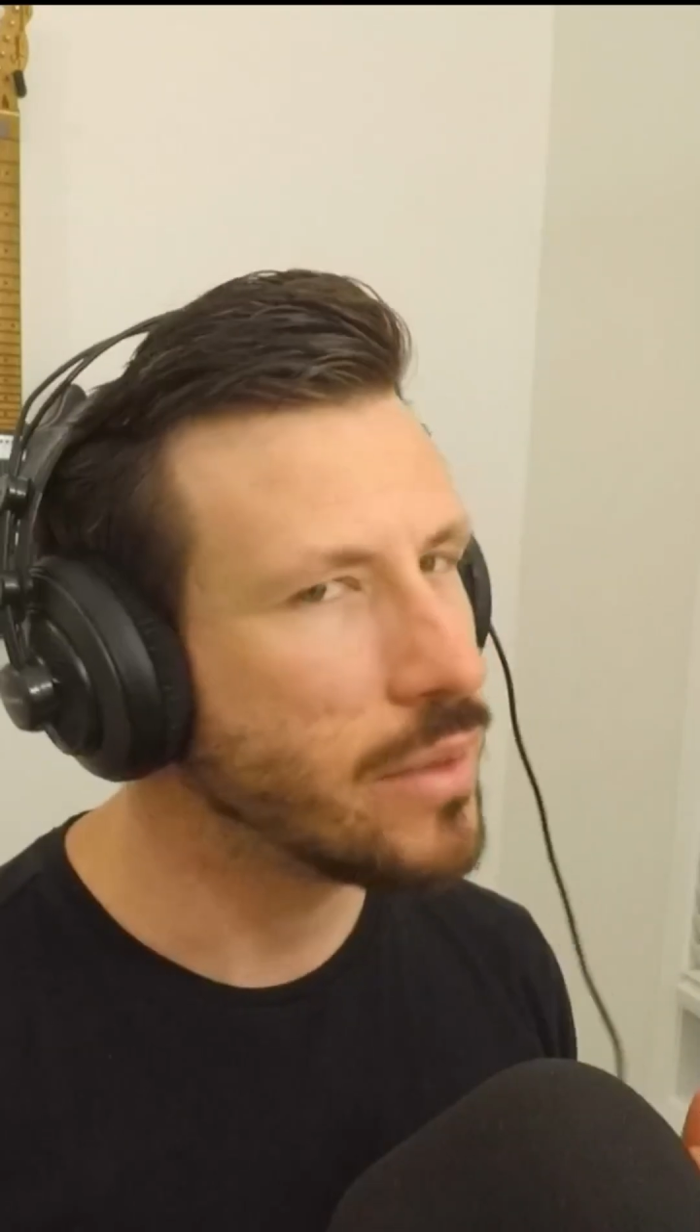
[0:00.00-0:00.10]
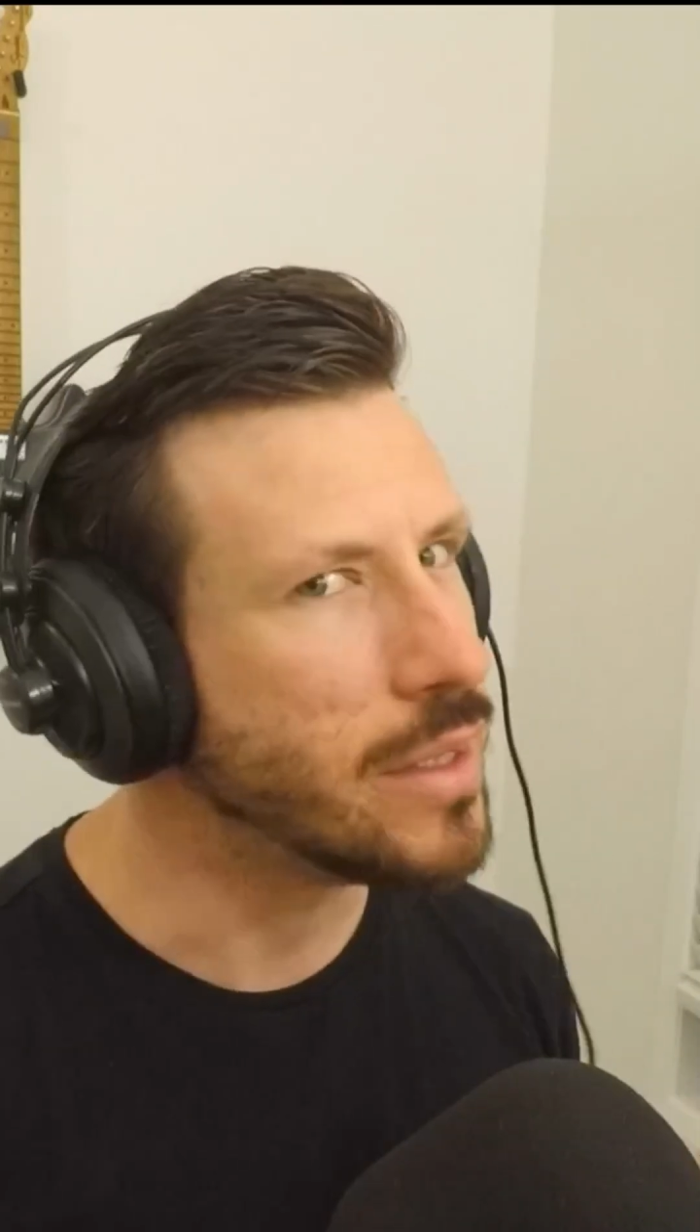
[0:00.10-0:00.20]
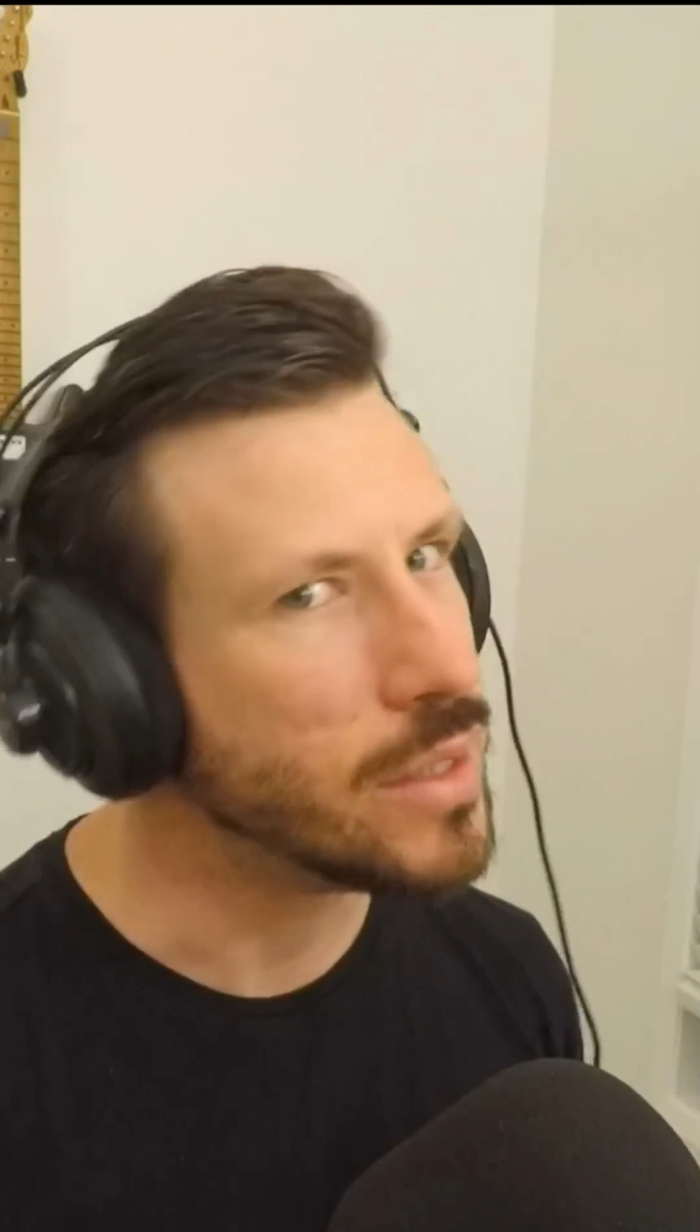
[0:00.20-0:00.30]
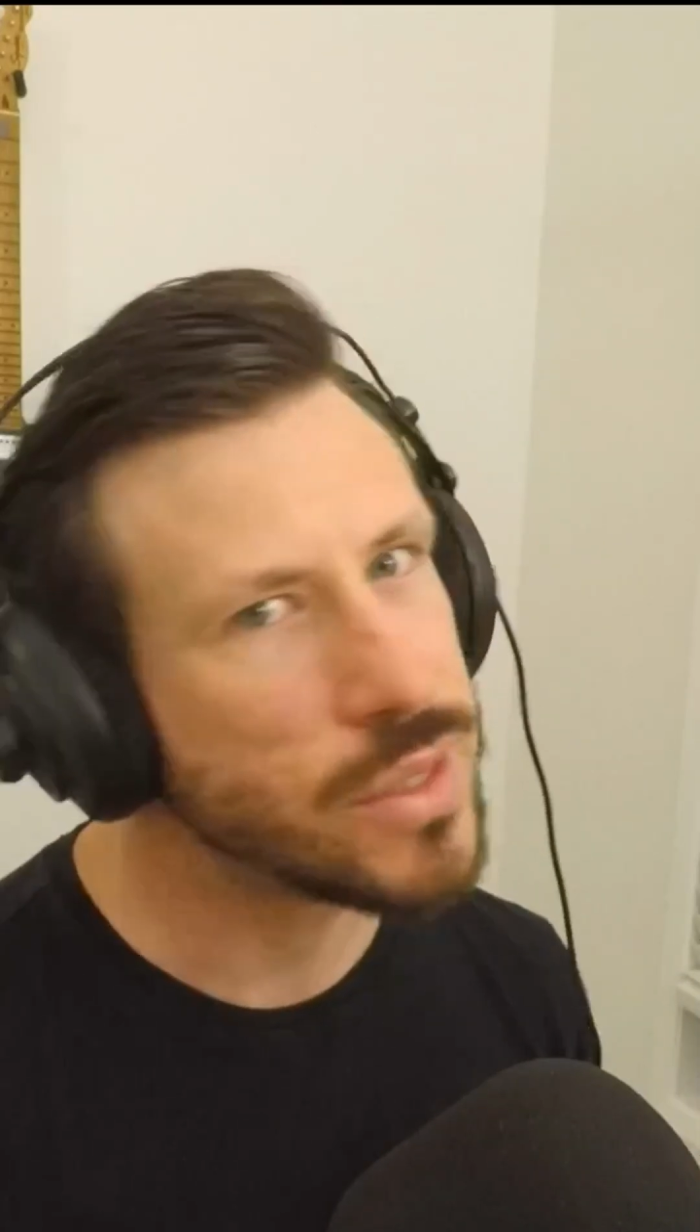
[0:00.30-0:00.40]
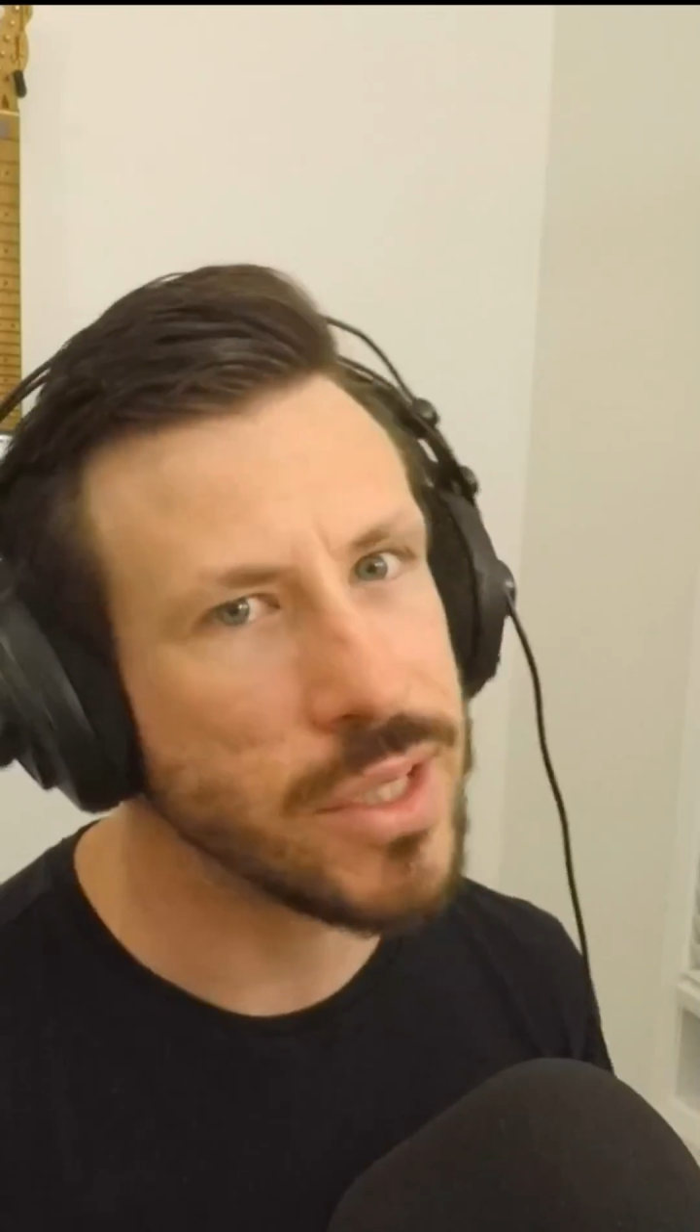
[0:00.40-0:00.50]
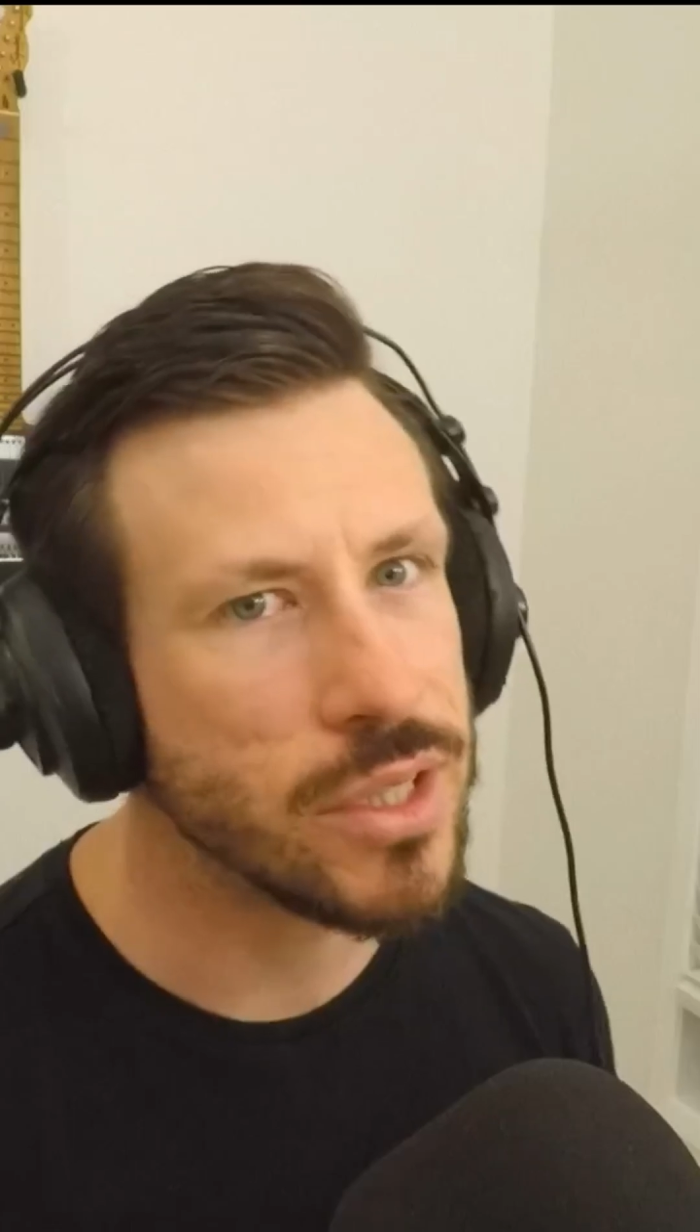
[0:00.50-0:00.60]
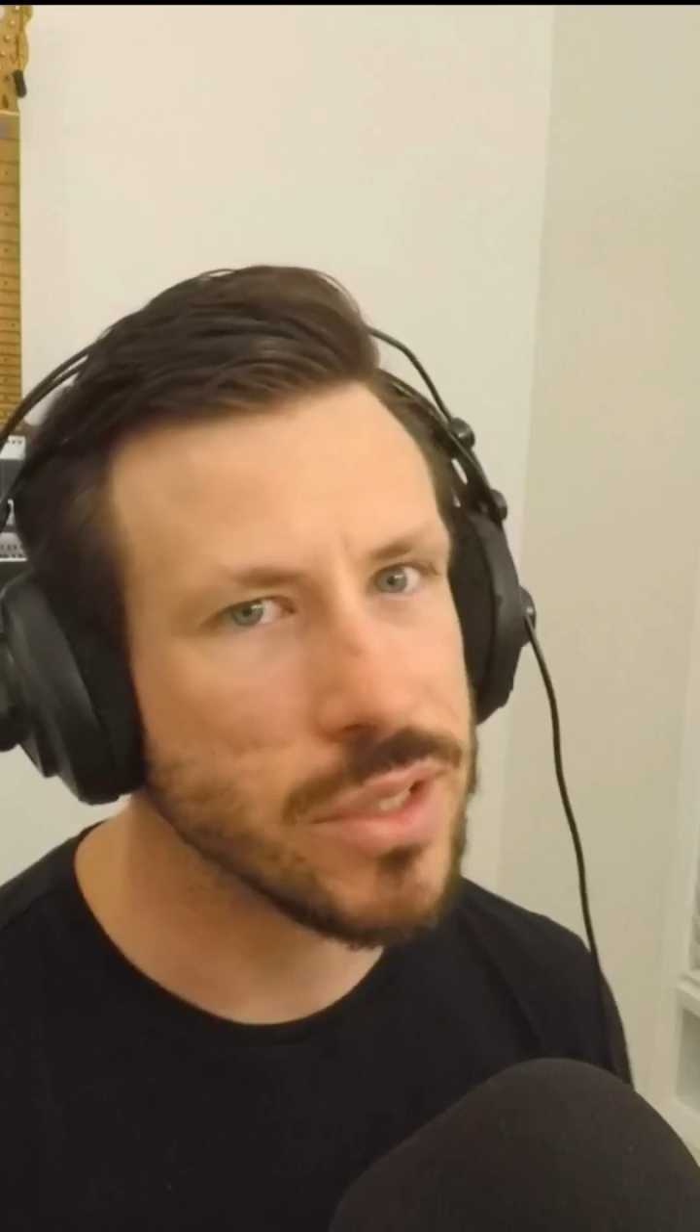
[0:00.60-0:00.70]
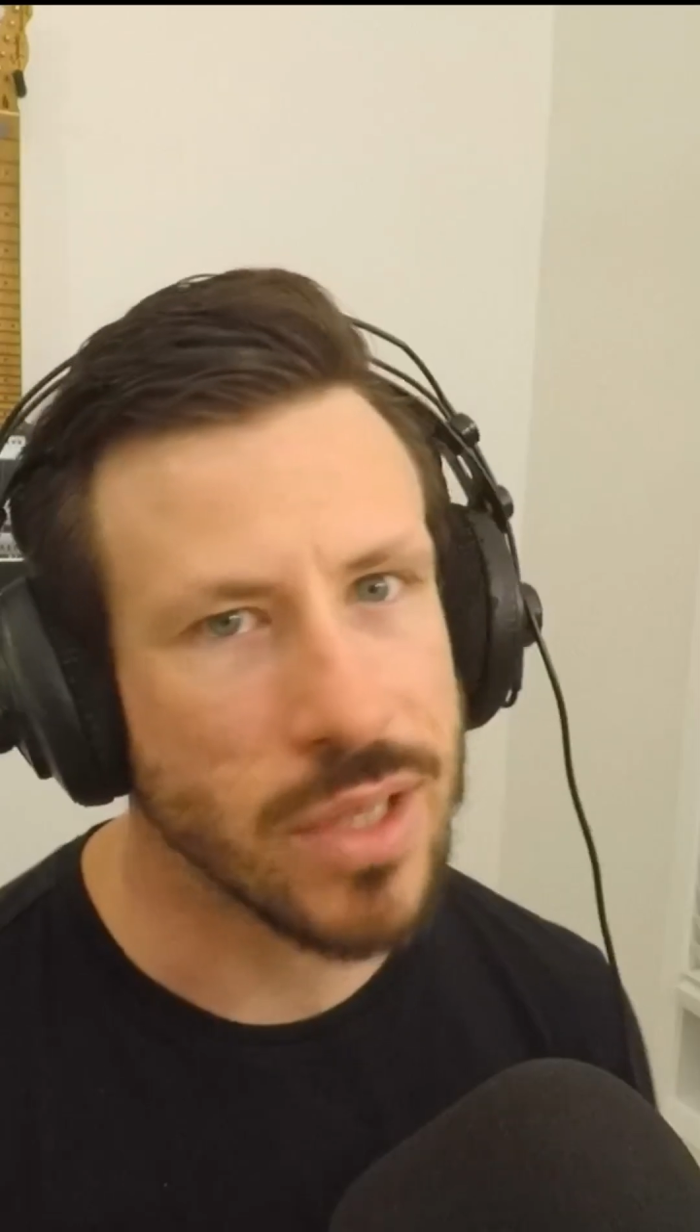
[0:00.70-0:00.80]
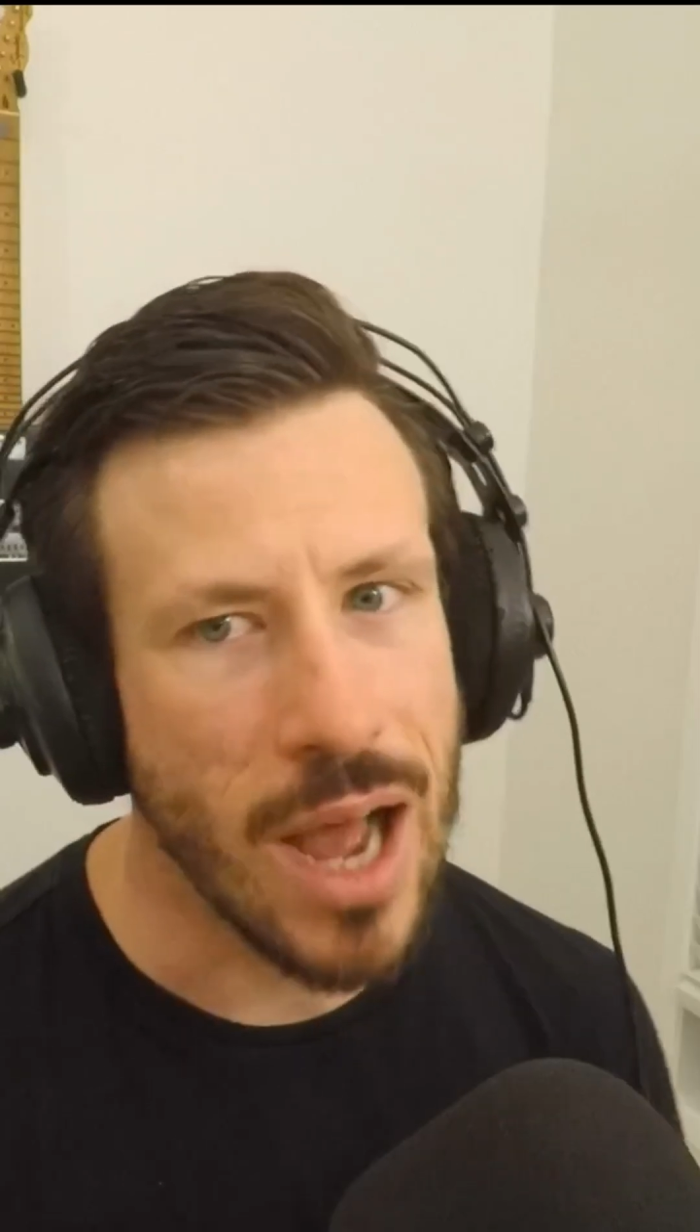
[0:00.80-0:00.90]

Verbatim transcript: the decisions